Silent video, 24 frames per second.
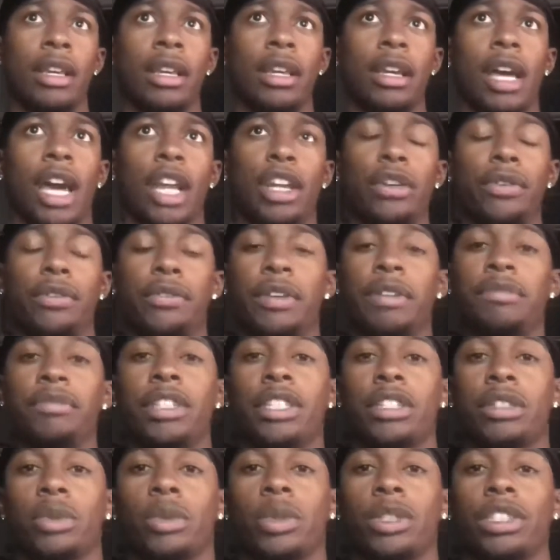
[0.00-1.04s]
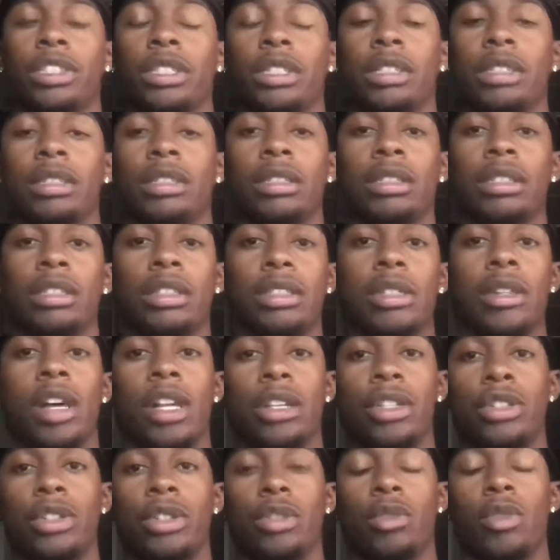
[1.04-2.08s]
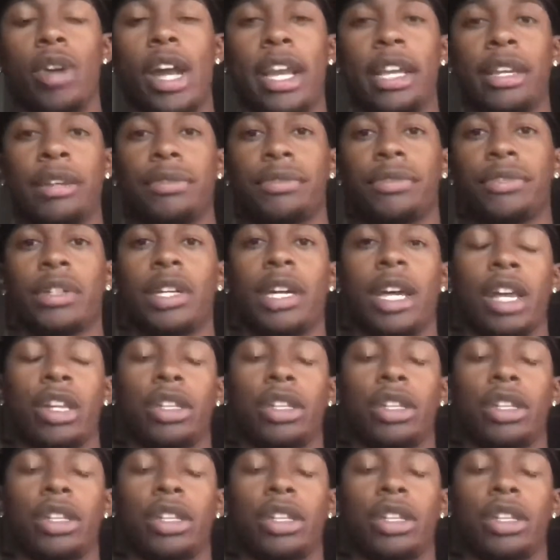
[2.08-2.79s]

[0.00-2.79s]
I do 50 swishes. So I'll do right in front,